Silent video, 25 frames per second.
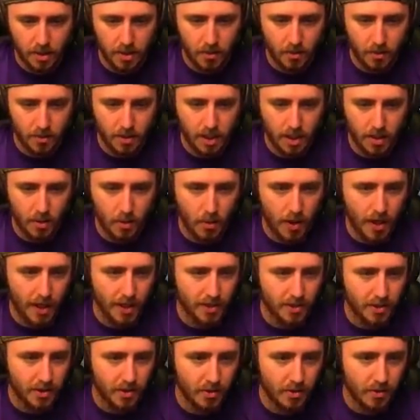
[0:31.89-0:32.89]
We're kind of waiting
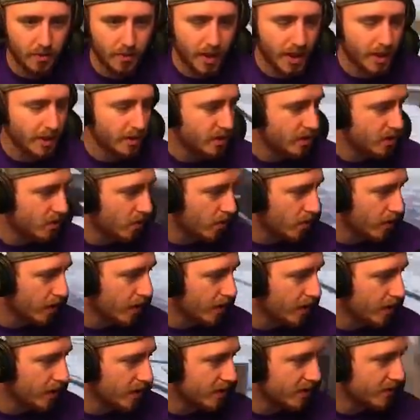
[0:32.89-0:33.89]
to do the main story
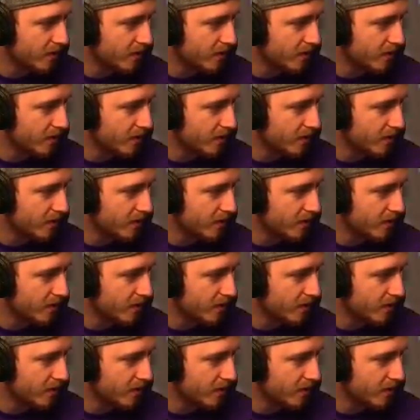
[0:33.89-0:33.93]
because